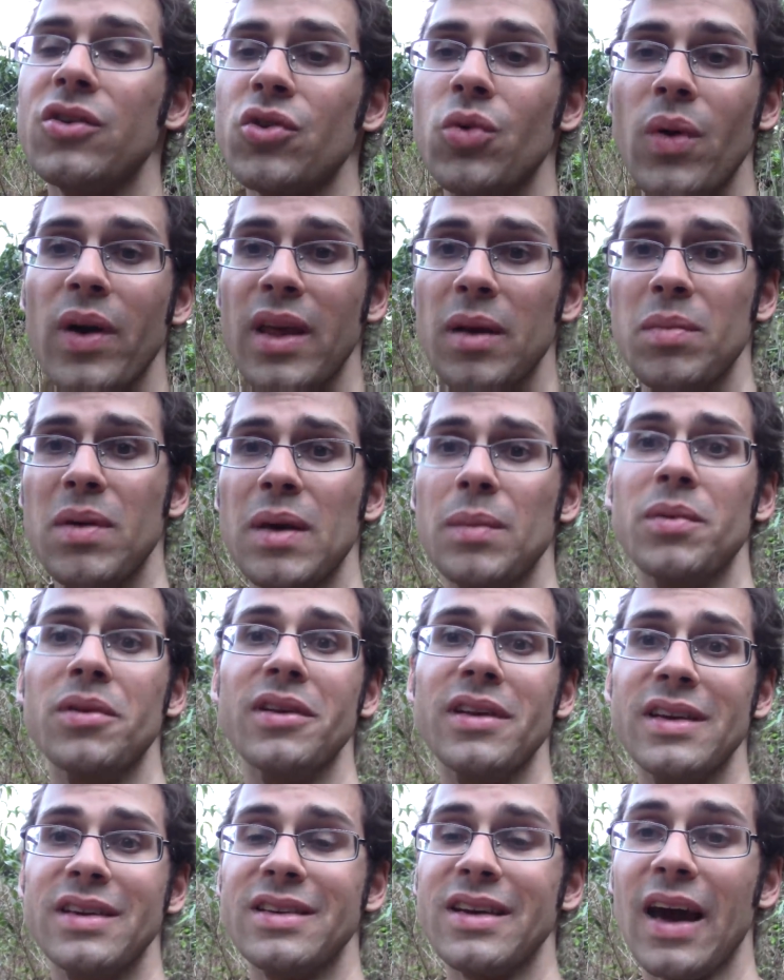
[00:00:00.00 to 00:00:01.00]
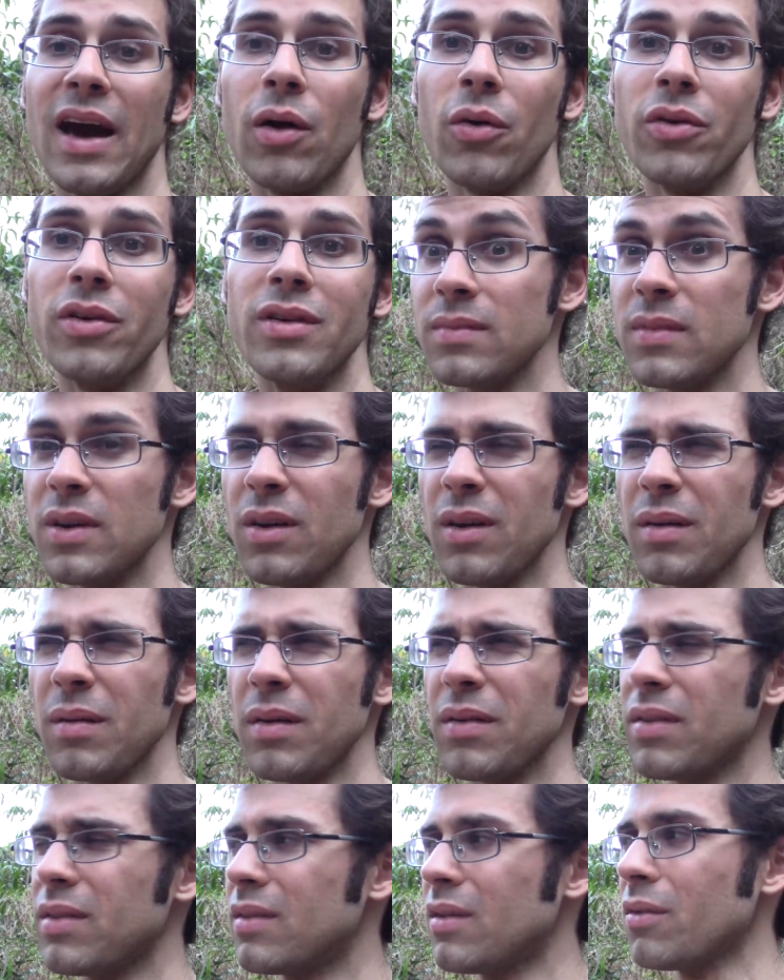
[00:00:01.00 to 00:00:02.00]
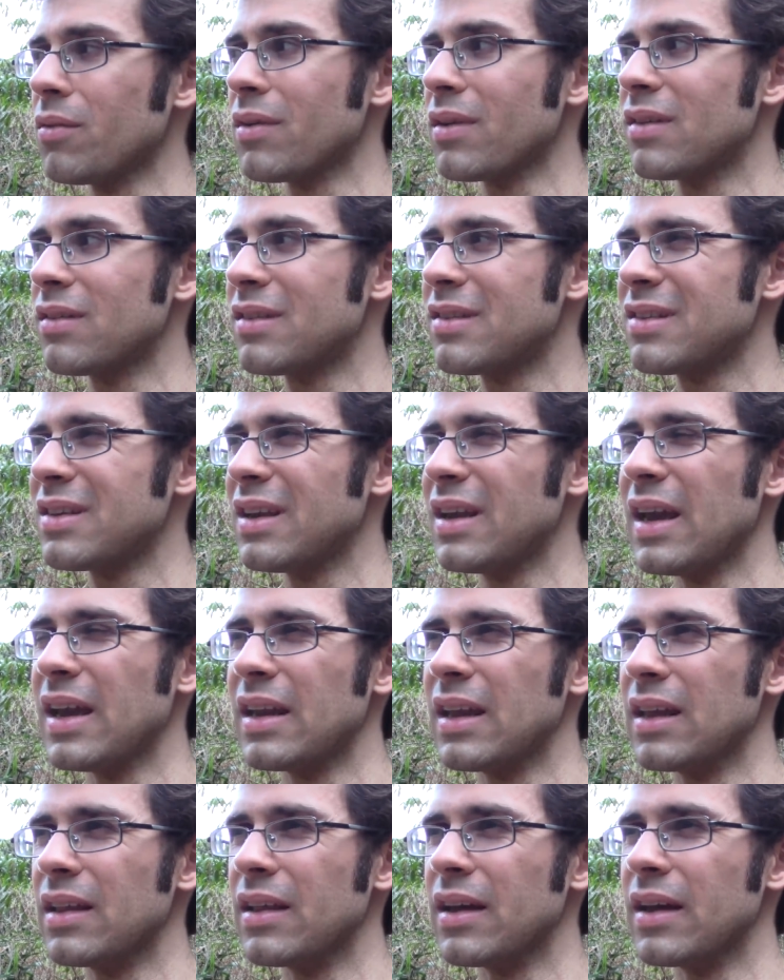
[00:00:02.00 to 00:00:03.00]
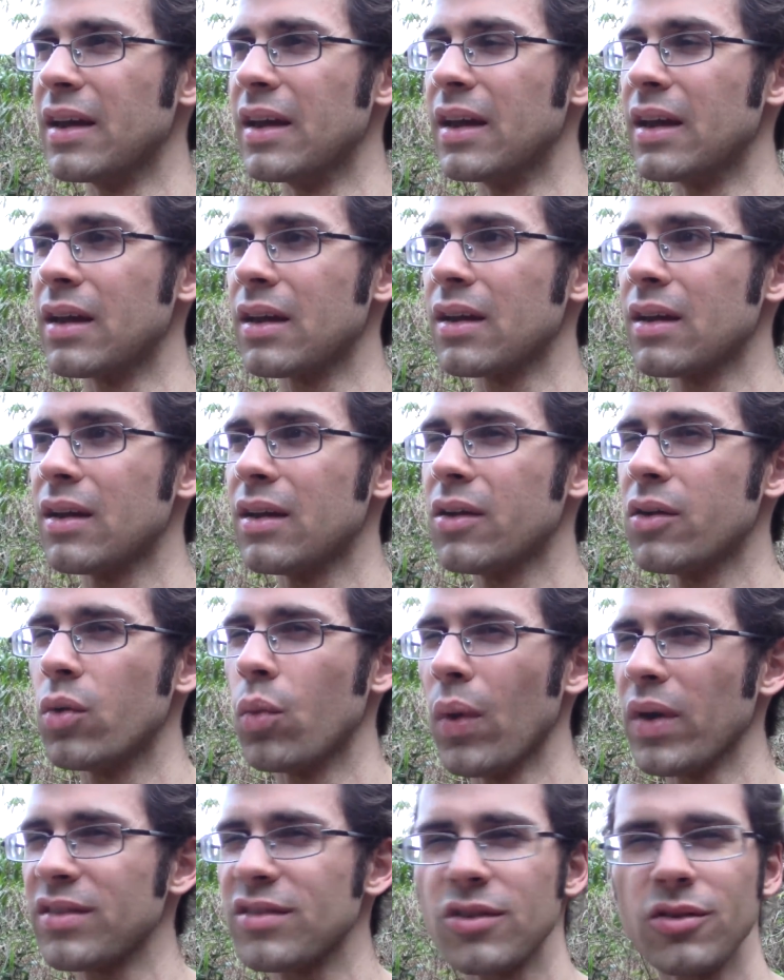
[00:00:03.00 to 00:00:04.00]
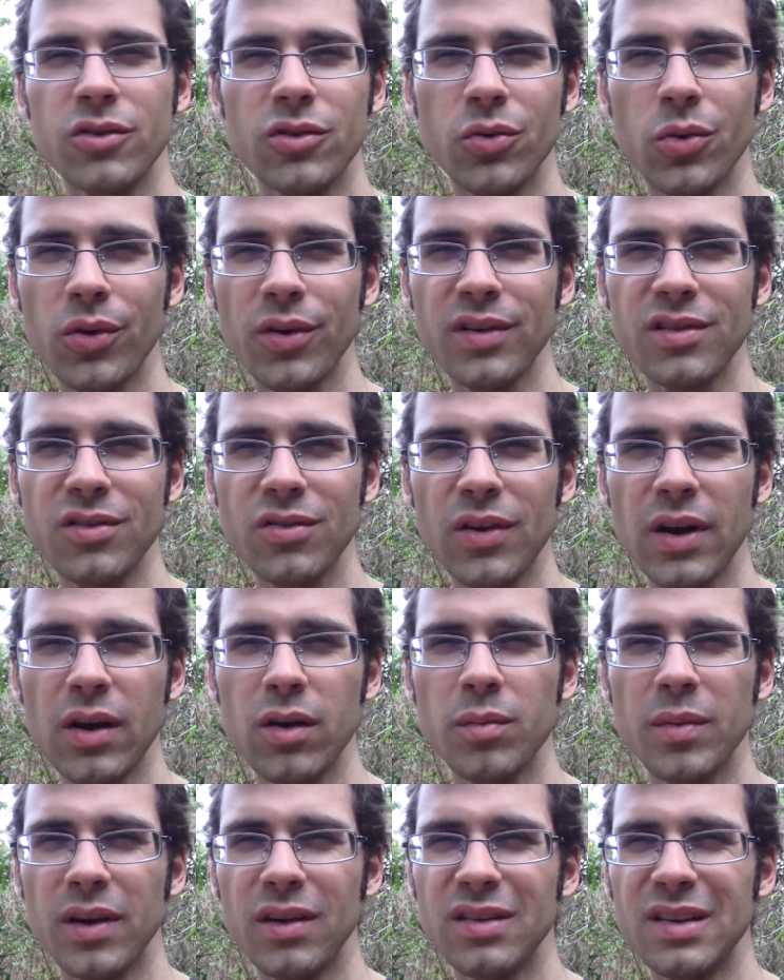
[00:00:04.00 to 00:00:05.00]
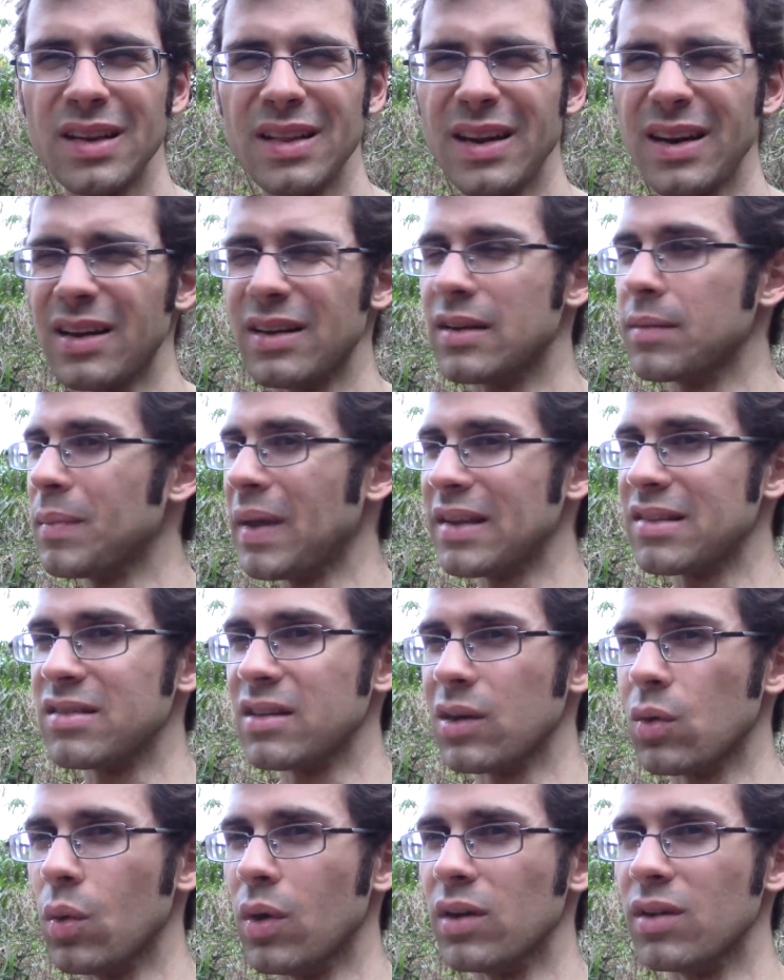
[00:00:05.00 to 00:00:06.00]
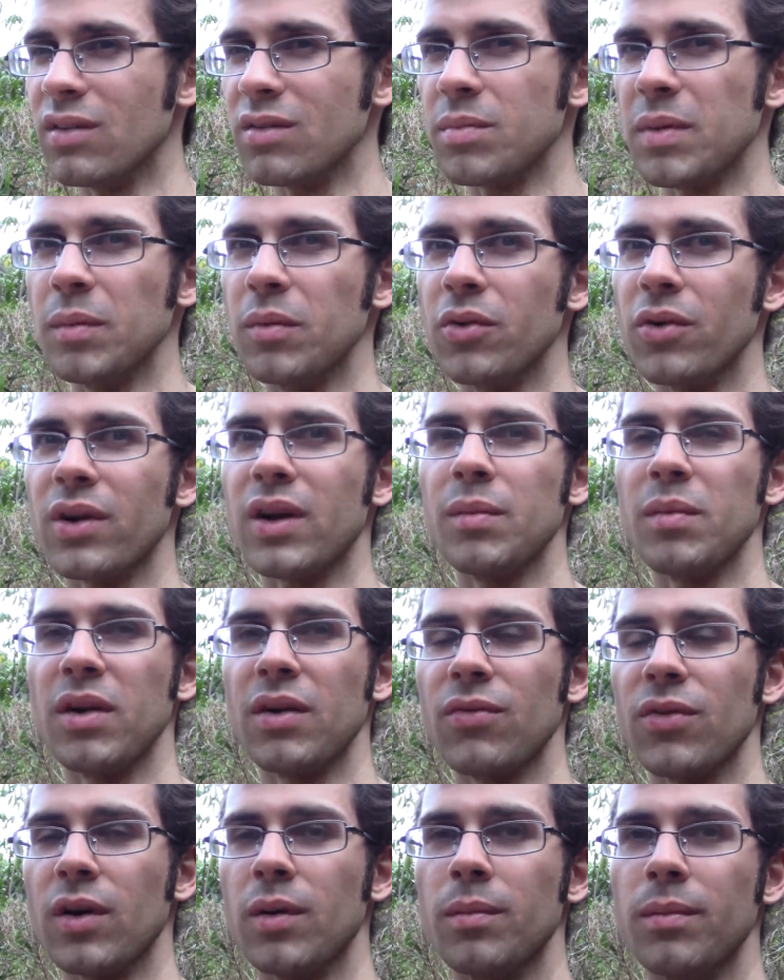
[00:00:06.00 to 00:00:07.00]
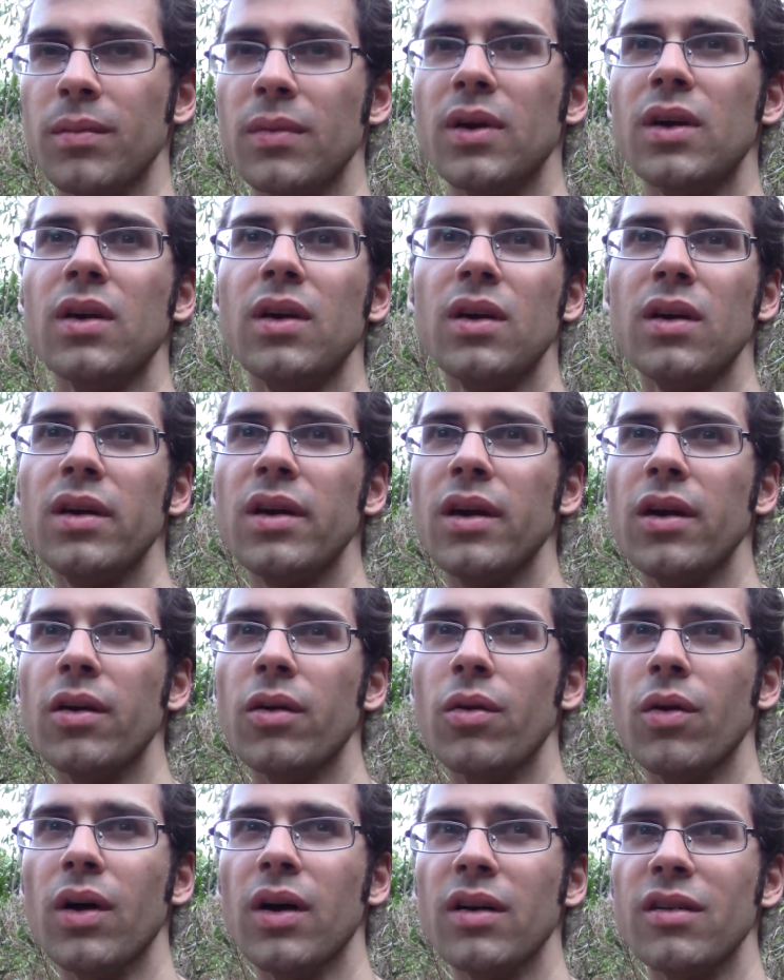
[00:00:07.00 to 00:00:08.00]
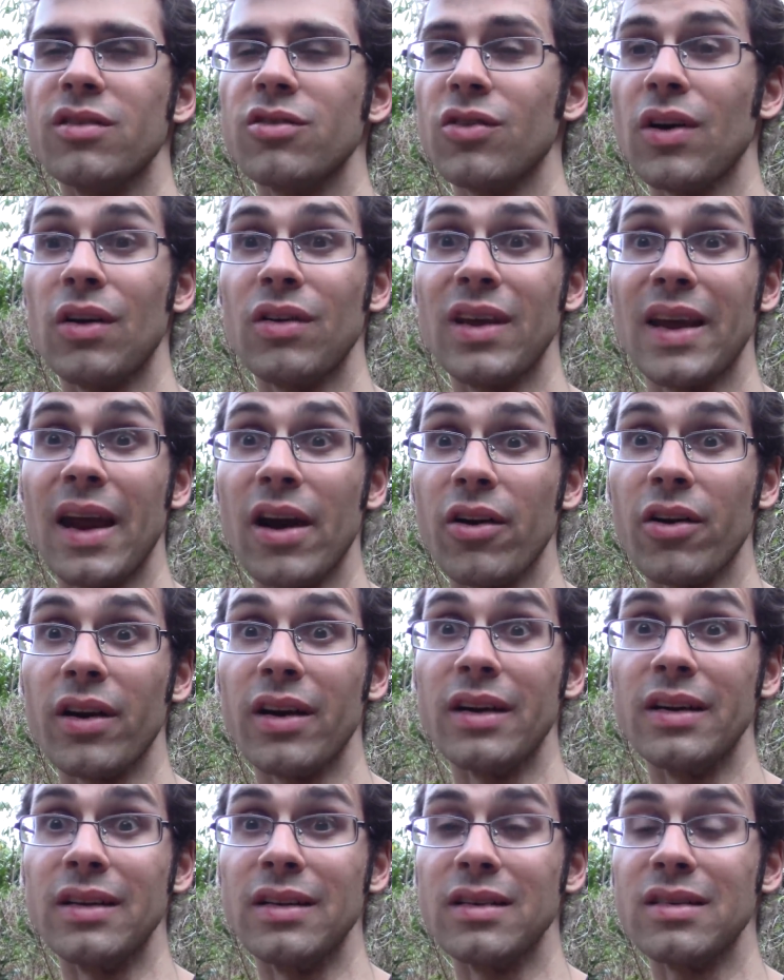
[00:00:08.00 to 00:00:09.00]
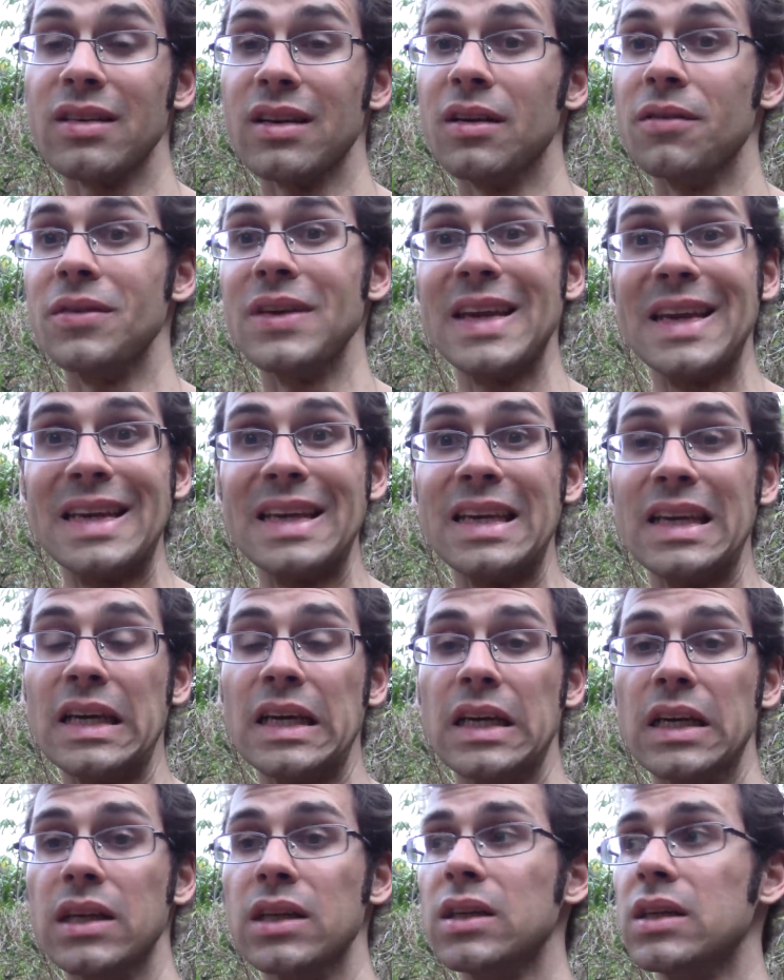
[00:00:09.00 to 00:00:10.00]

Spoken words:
20 people in town. You know, I don't see any like Western tourists around, but you see a lot of domestic ones. People are coming from, you know, surrounding areas of India.